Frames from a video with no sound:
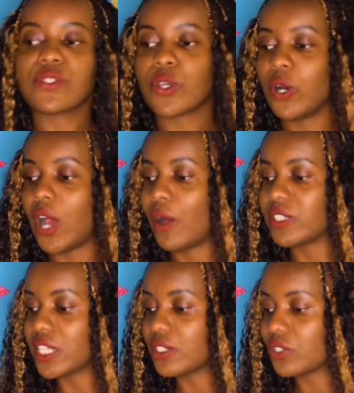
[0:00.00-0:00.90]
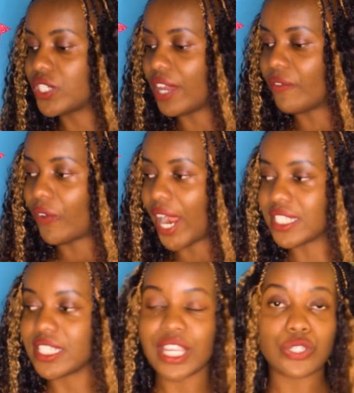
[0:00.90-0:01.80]
So I want us to dive
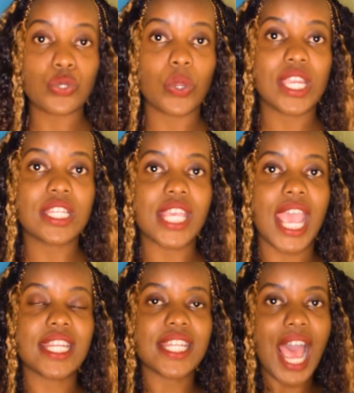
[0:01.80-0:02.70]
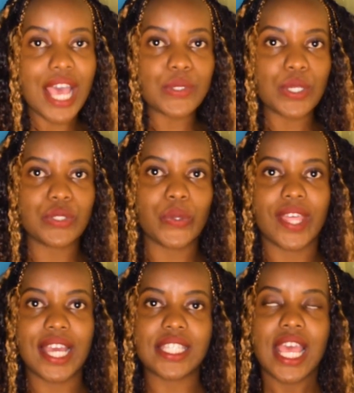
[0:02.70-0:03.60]
right into it, and as we do
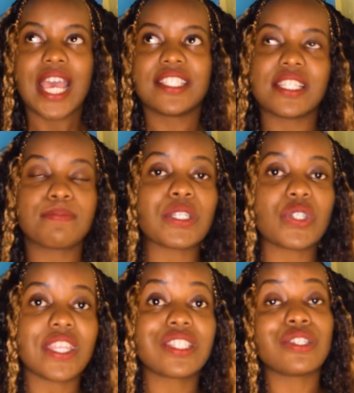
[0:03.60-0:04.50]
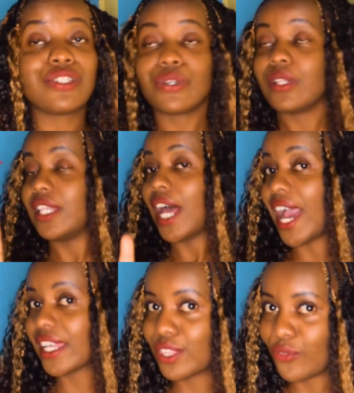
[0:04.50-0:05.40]
that, just make sure that you do
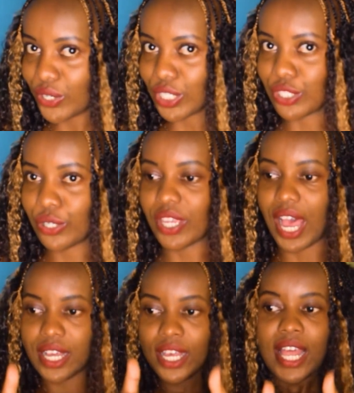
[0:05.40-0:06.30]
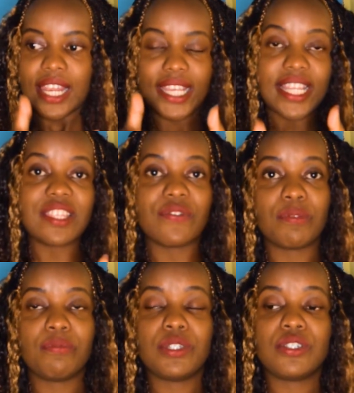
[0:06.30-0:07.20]
like the video. Yeah, liking the
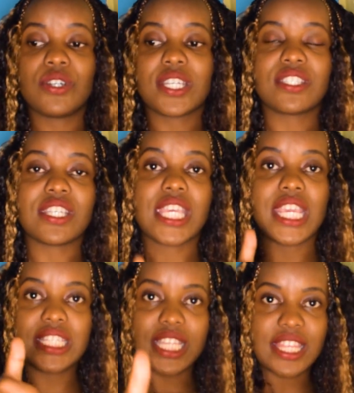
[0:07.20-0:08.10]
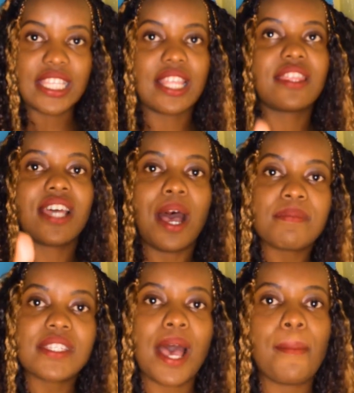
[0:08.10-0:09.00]
video is just hitting the
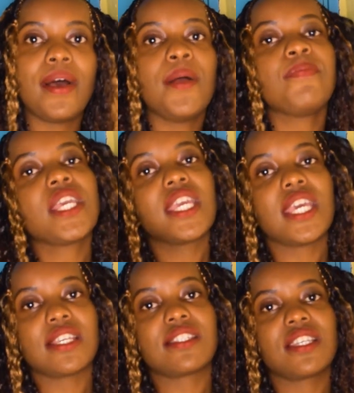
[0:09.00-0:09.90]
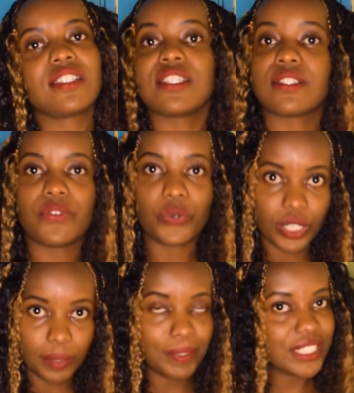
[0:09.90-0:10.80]
thumbs up. Yes, it is
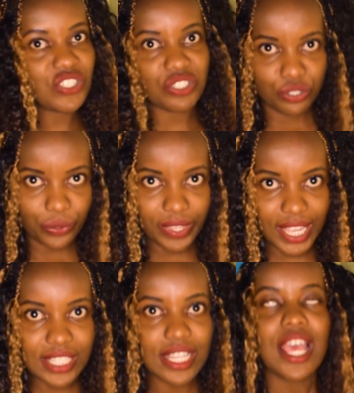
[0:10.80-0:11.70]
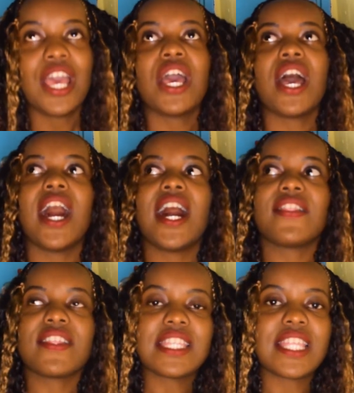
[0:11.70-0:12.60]
free. Please just do that. The
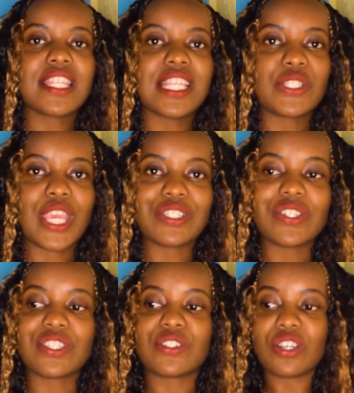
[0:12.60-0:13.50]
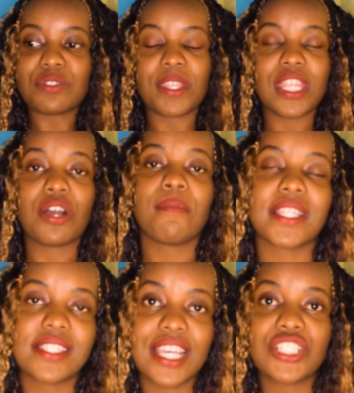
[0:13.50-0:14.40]
other thing that you can do is talk to me in the
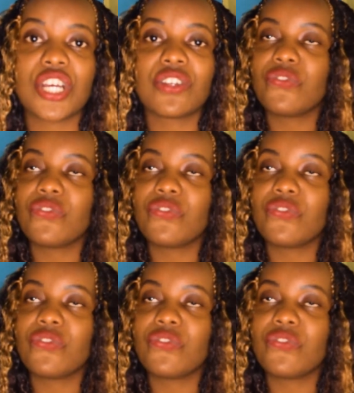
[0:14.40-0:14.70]
comment section.